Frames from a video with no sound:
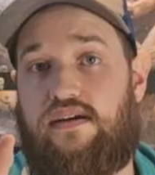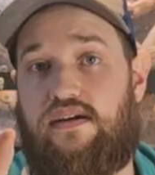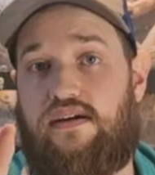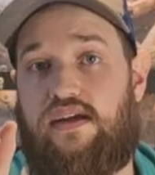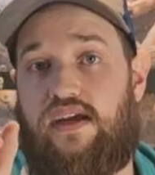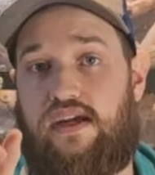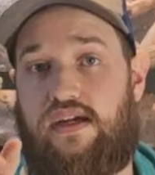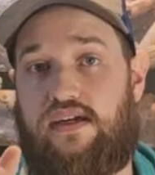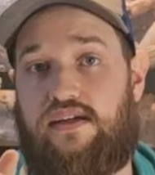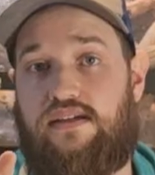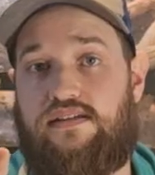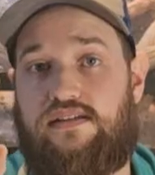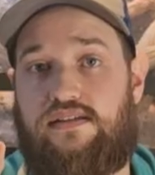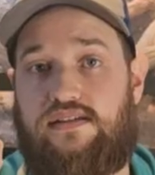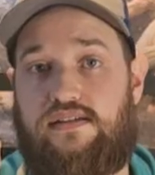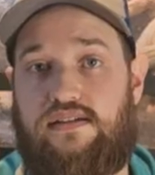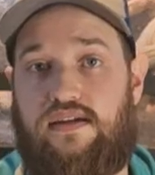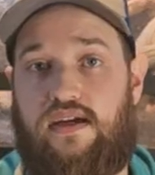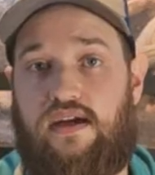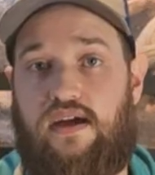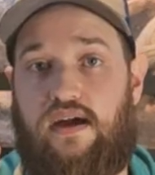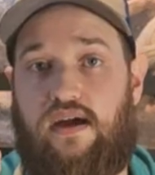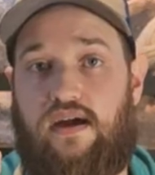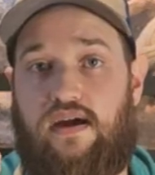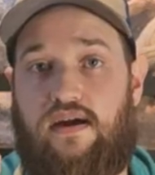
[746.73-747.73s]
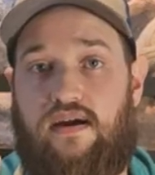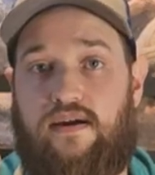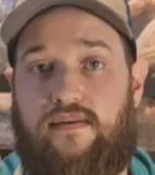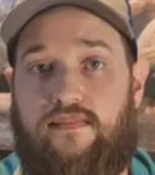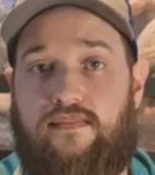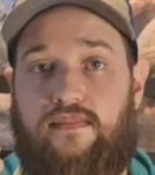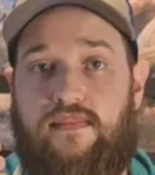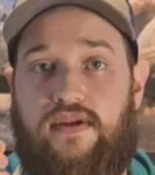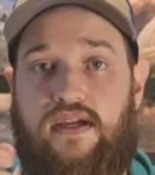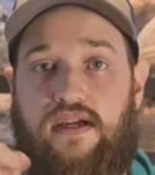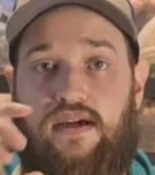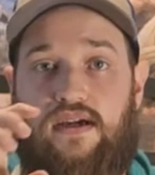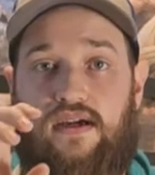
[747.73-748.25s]
gauge
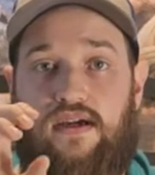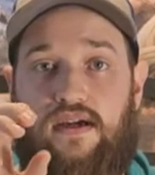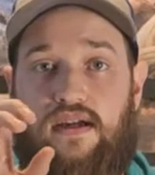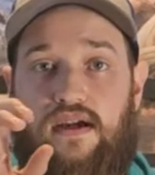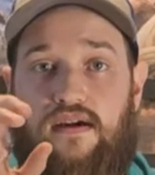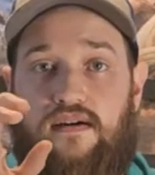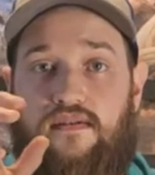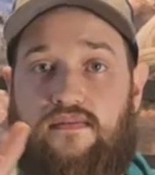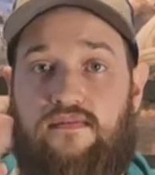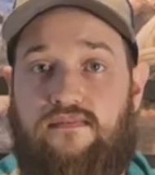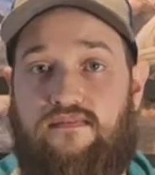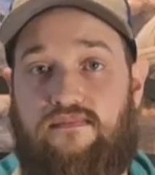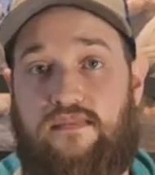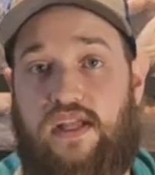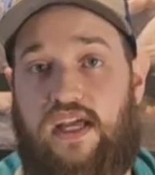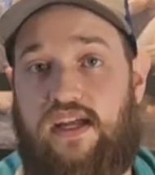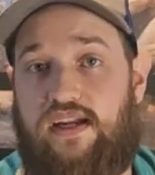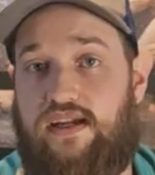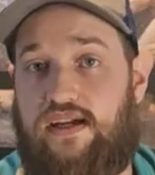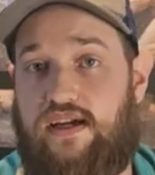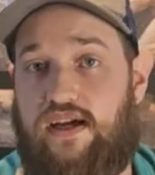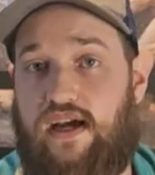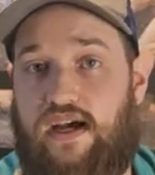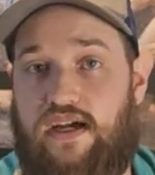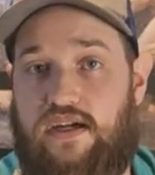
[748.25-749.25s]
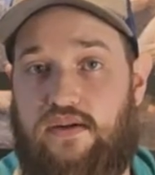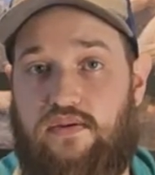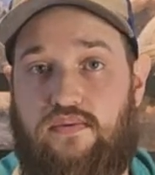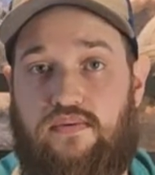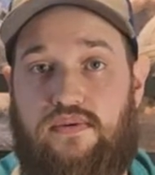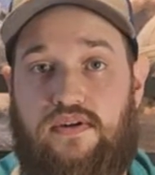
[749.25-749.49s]
of any kind,